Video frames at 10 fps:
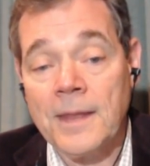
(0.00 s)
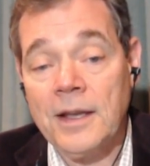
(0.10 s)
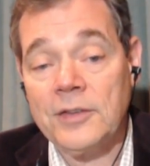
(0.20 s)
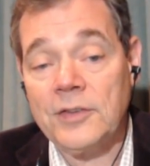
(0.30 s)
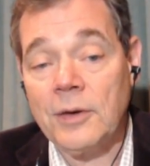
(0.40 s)

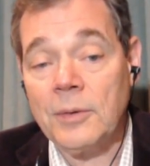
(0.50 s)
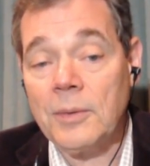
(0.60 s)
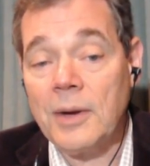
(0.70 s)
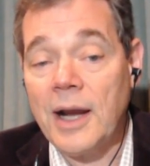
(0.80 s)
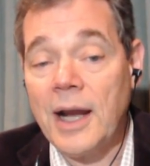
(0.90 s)
And
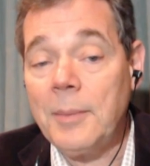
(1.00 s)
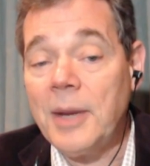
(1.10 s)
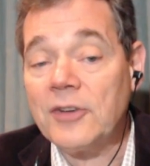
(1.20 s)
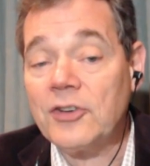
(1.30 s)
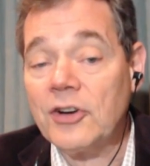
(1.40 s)
so I'm
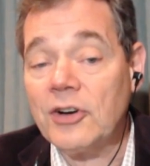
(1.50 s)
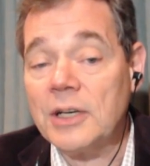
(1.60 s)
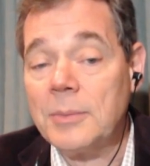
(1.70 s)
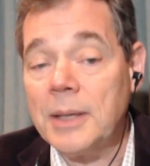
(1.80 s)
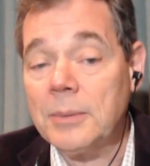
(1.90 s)
actually
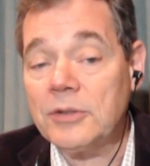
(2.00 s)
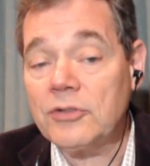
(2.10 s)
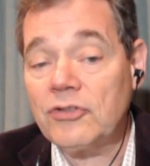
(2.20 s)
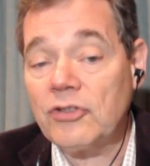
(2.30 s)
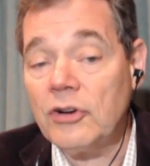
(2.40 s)
going to be able to
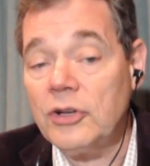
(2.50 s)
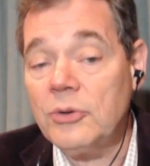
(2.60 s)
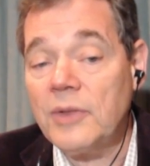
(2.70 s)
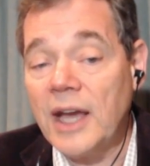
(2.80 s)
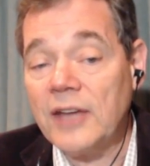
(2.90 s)
show
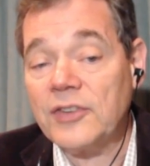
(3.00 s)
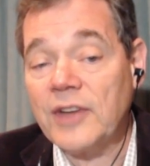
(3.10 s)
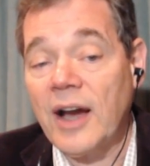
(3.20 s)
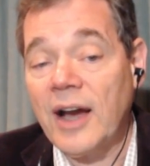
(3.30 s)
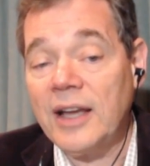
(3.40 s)
you that
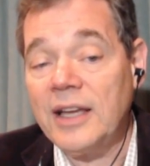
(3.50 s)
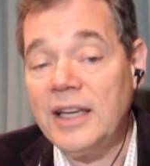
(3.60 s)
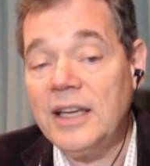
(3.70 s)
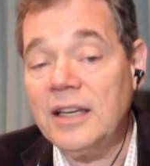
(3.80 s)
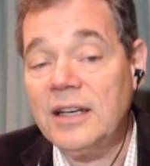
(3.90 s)
sky
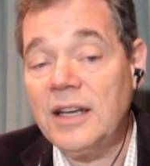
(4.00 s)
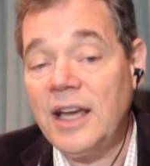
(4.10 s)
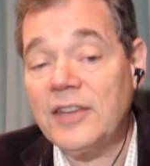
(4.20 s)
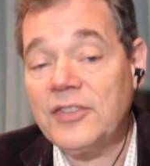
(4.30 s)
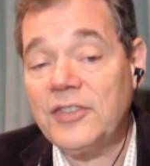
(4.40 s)
in
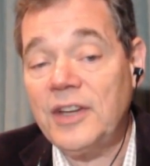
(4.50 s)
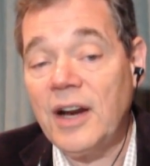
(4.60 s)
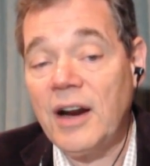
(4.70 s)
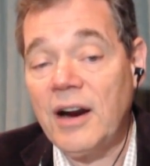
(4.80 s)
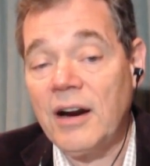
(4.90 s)

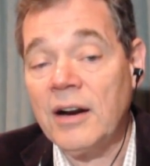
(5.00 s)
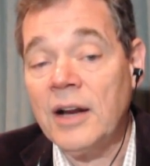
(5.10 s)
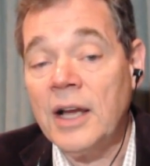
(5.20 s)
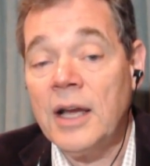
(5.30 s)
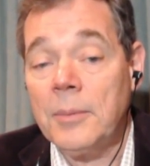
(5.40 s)
SDR,
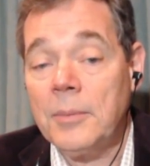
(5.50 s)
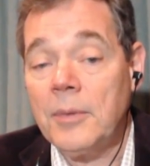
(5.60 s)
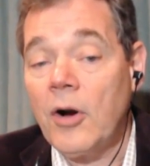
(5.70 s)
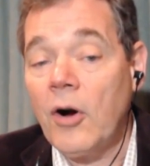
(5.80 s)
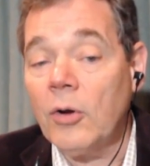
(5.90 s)

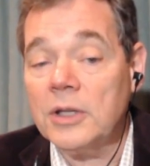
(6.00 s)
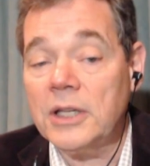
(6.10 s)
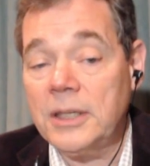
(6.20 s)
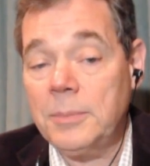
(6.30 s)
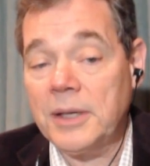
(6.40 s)

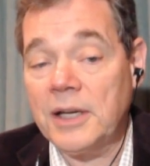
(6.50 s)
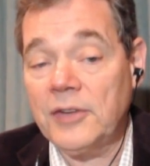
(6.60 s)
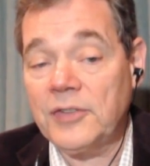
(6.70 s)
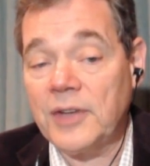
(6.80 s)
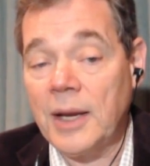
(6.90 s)
only
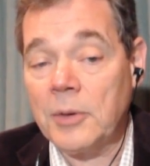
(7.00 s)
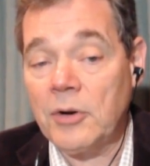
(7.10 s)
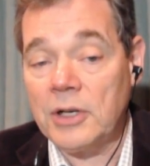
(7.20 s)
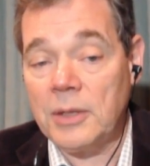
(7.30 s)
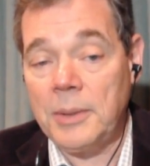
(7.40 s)
because I'm
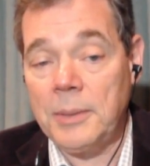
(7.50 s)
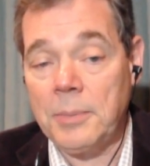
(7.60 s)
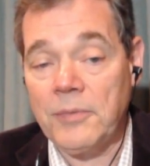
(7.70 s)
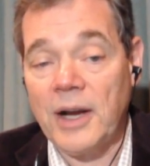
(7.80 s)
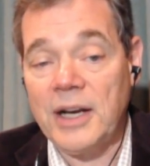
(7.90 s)
going to be
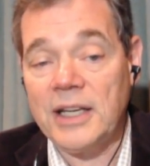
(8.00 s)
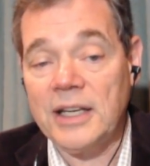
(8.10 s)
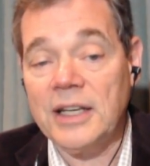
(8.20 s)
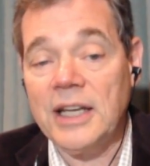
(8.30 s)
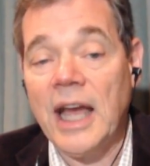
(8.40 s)
providing
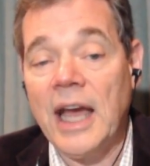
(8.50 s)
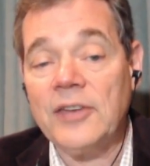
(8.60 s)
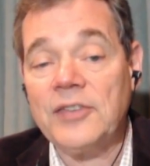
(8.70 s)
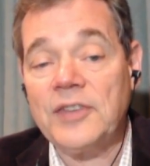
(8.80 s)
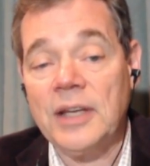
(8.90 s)
it
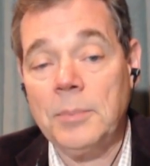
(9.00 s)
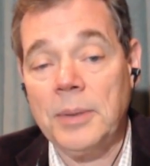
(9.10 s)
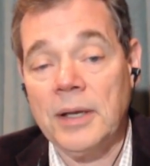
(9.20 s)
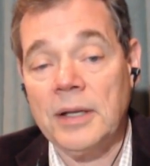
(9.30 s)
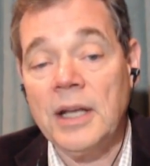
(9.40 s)
as
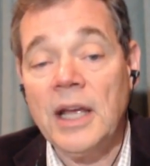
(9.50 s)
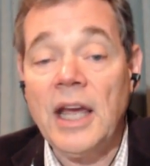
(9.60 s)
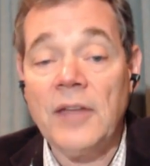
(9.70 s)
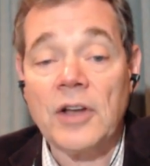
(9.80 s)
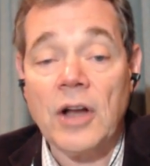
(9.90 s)
10-bit.
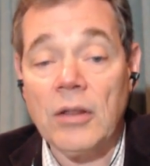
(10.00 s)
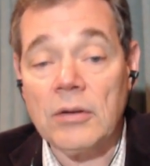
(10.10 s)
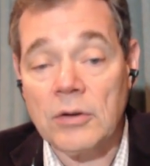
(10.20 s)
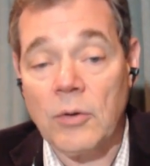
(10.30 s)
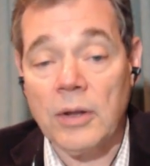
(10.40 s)
And the
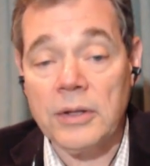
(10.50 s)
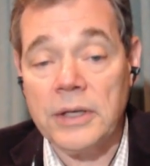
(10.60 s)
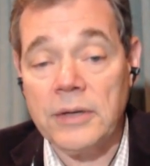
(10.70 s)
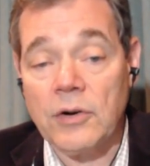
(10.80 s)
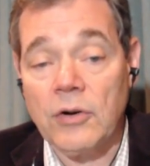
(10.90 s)
color
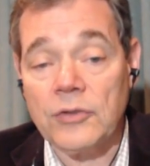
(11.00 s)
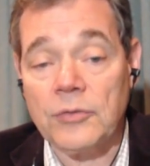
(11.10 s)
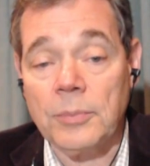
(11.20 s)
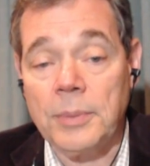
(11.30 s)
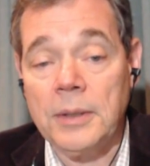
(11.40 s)
quality, of
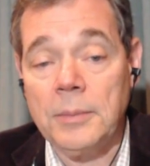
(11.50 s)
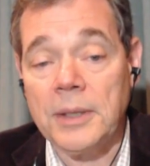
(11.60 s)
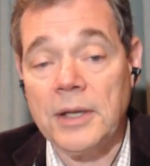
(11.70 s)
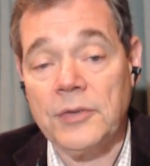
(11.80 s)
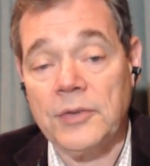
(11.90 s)
course, will be
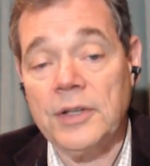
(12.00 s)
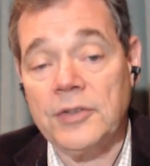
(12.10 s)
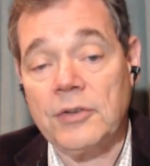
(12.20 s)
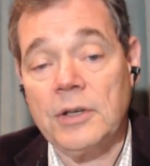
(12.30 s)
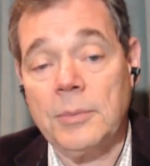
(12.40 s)
because
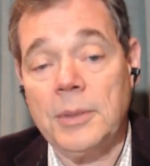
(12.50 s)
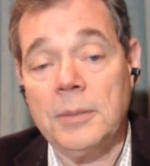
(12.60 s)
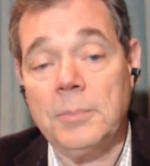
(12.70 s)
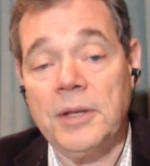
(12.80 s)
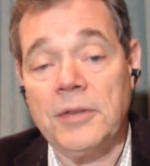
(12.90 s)
it's going to be
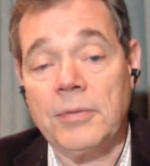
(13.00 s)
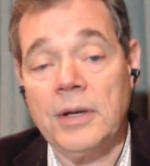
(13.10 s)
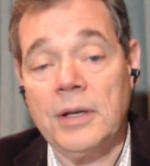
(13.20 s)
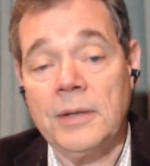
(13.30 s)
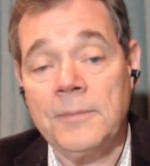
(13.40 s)
in
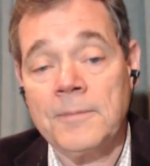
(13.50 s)
P3.